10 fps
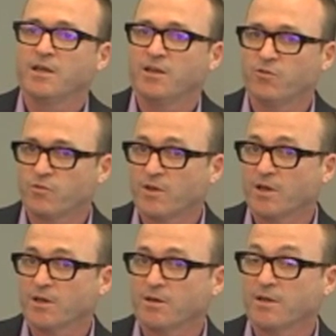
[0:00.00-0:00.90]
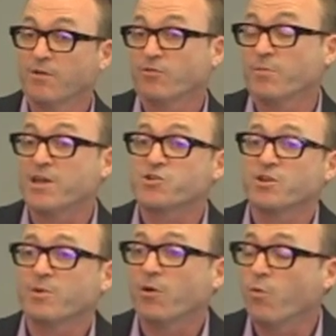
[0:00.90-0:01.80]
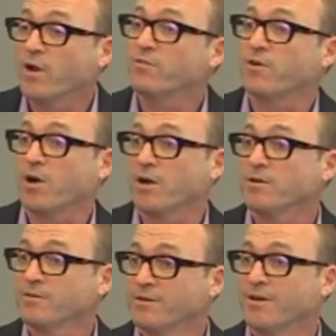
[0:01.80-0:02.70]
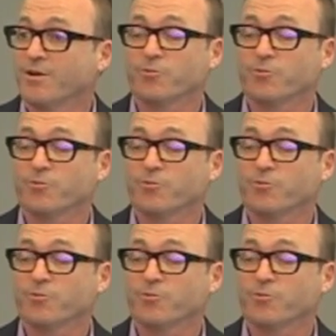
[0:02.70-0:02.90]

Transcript: is uh, information about one of our uh,